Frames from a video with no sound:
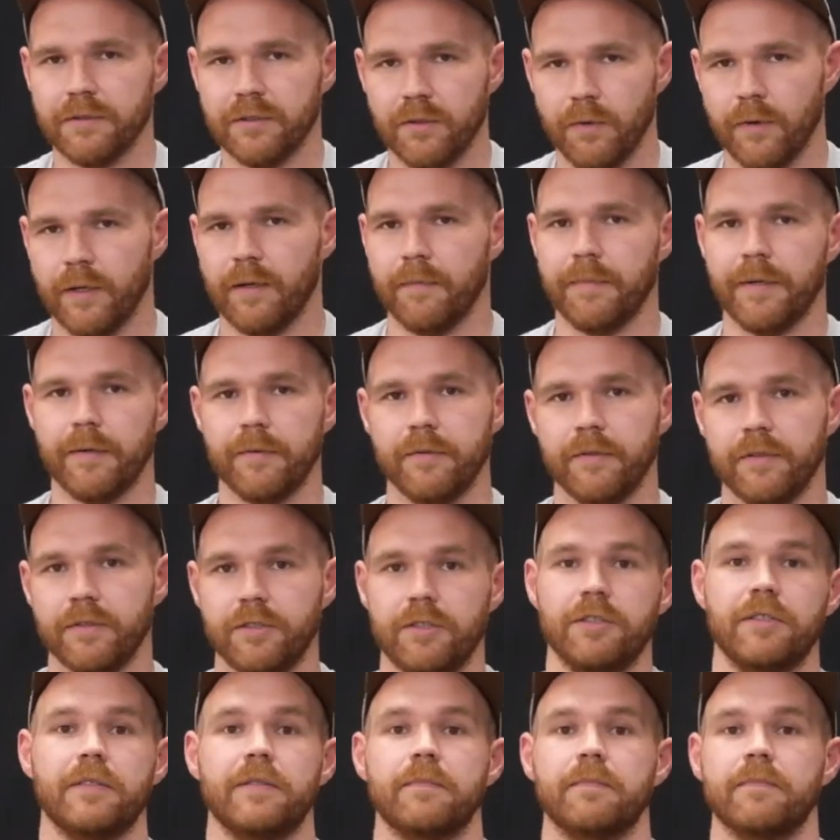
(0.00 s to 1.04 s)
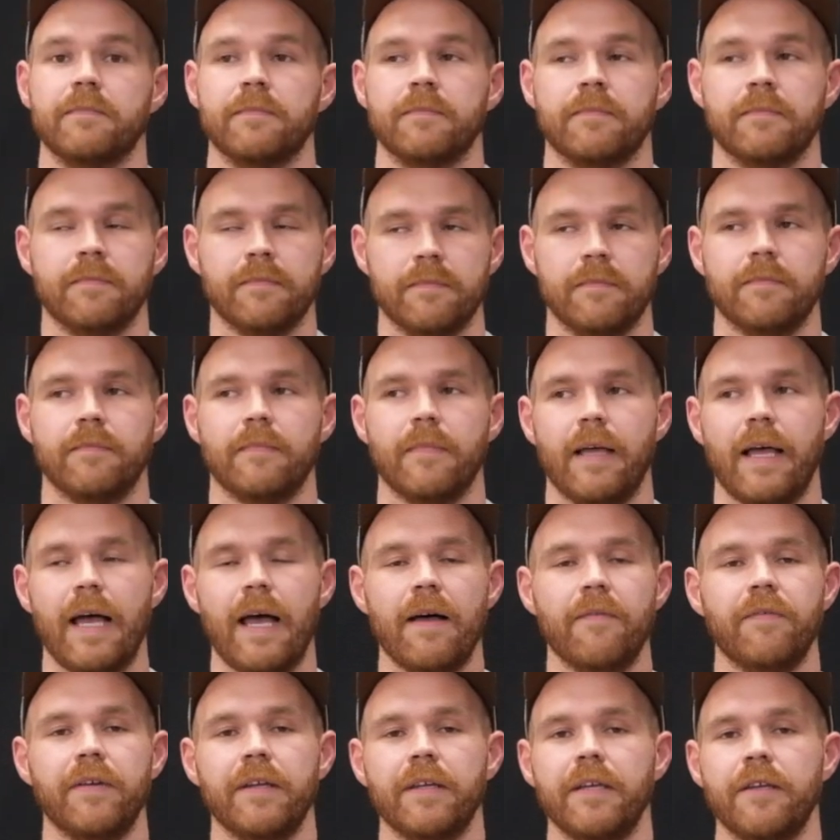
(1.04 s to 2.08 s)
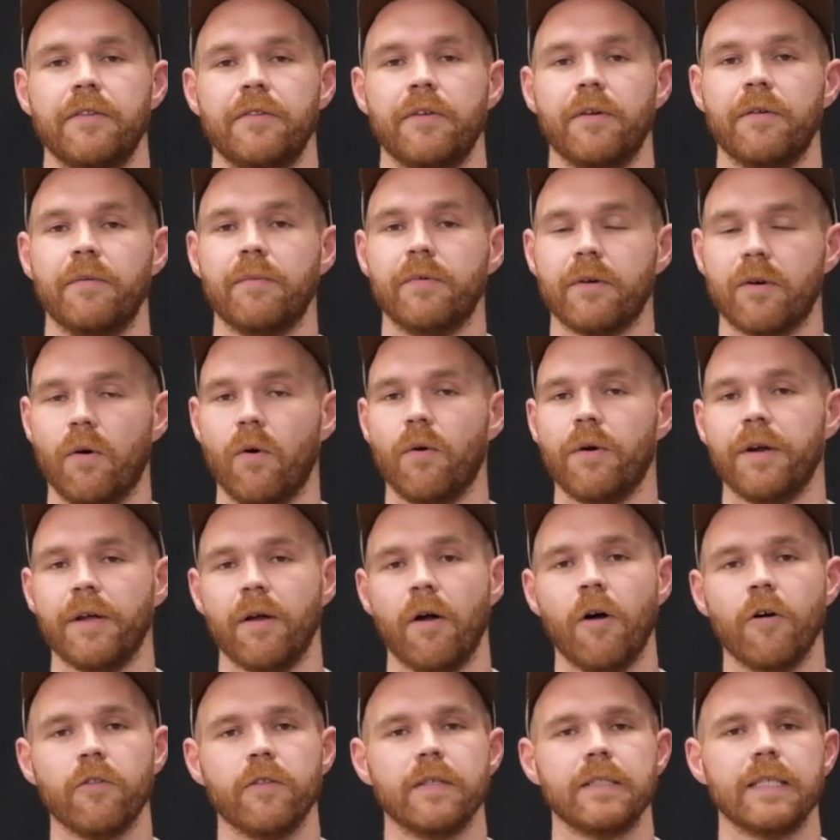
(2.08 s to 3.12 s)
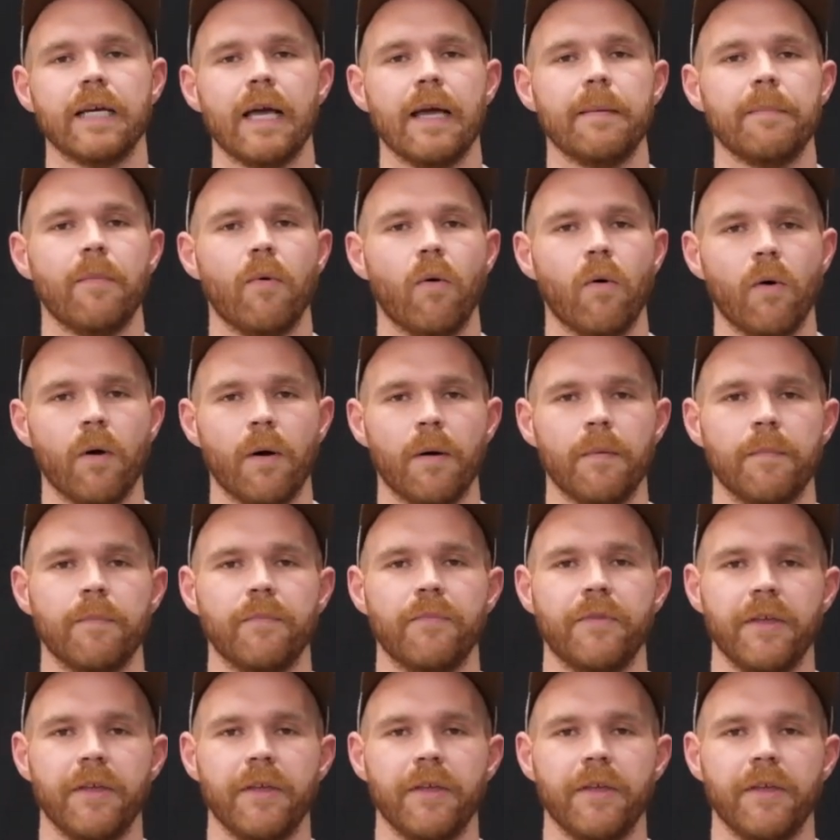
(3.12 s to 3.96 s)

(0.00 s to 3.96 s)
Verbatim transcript: You want to be able to just have it either recording all the time or